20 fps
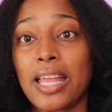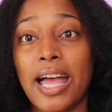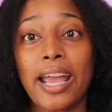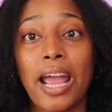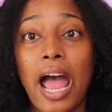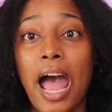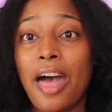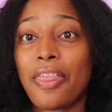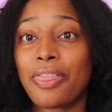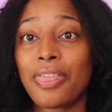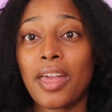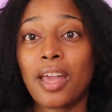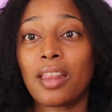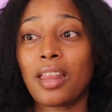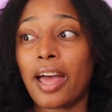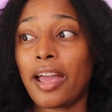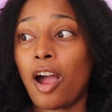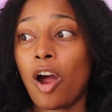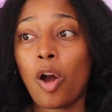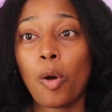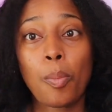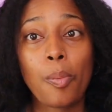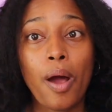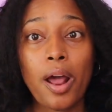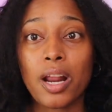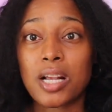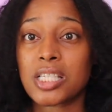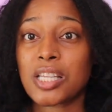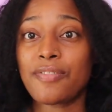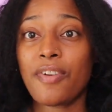Like, I think like her
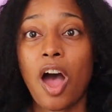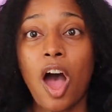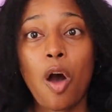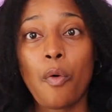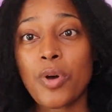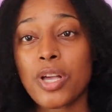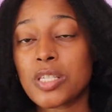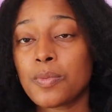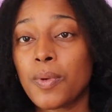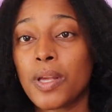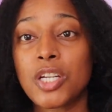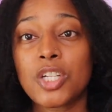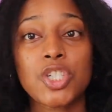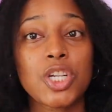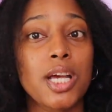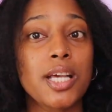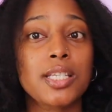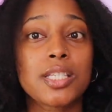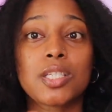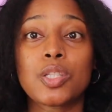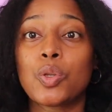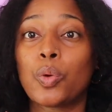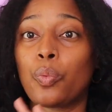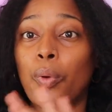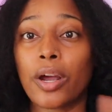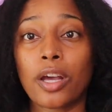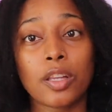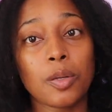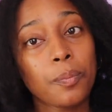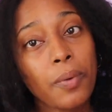products have always been just the
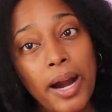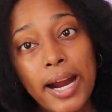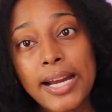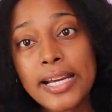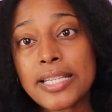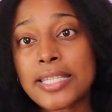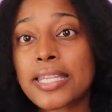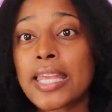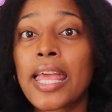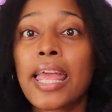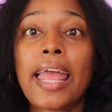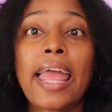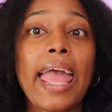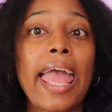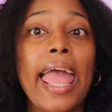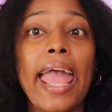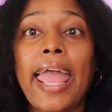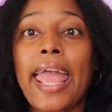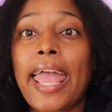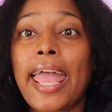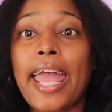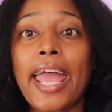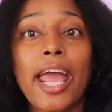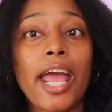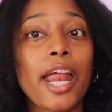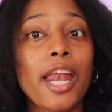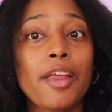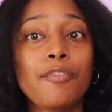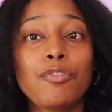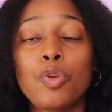regular price,
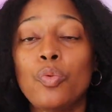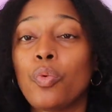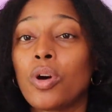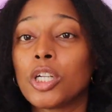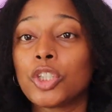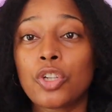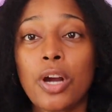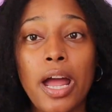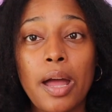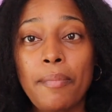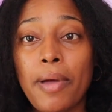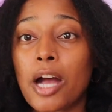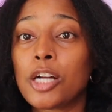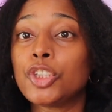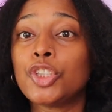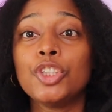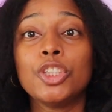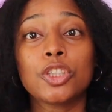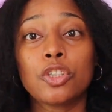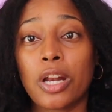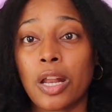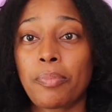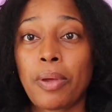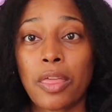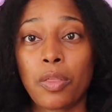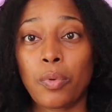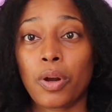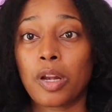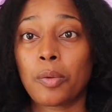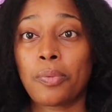and if you want to try them out, you're just going to pay
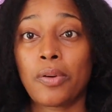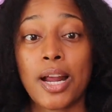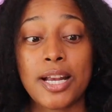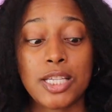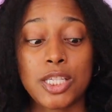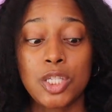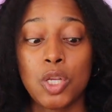the regular price.